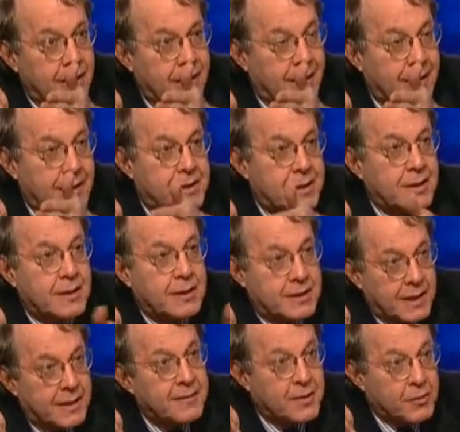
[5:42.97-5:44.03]
and he's in the
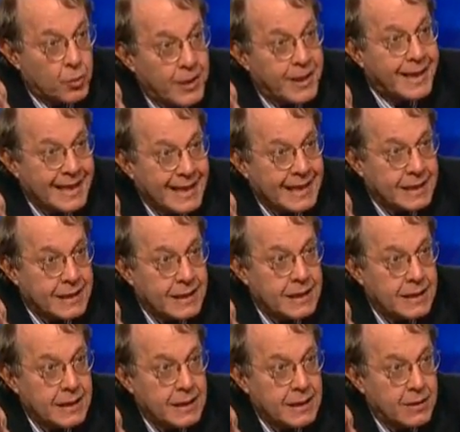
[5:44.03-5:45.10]
7th grade.
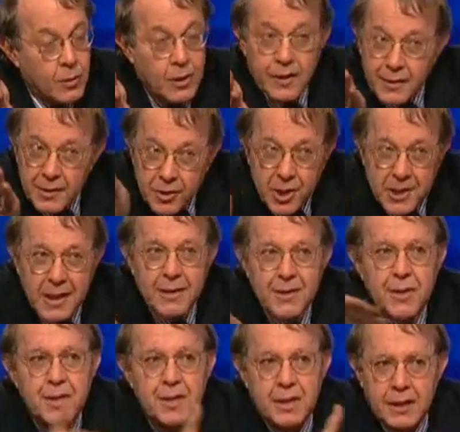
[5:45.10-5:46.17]
What are the
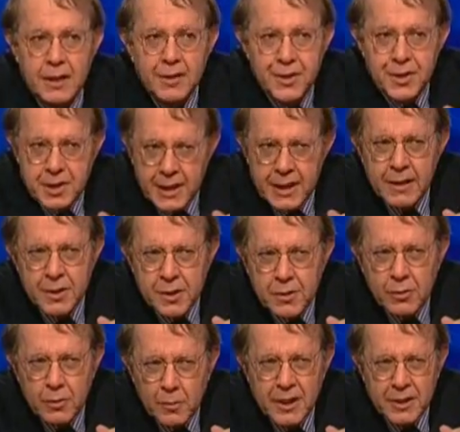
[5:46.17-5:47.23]
chances that he'll stay in
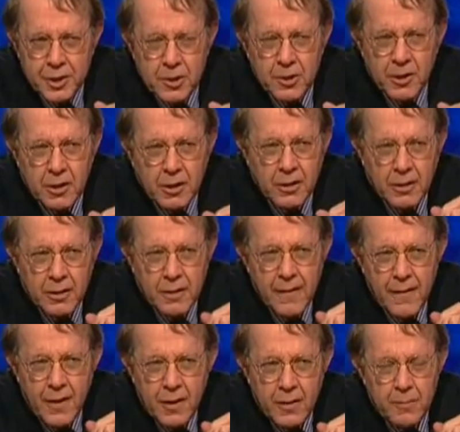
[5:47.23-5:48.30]
school much longer
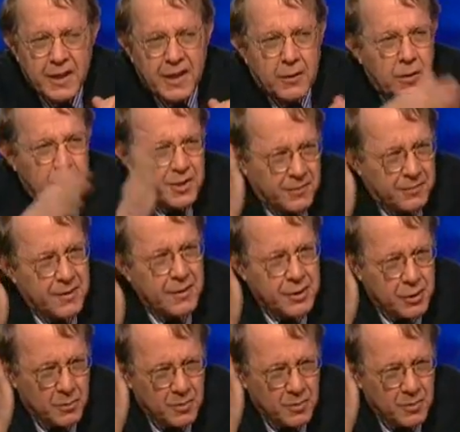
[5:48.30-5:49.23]
because he feels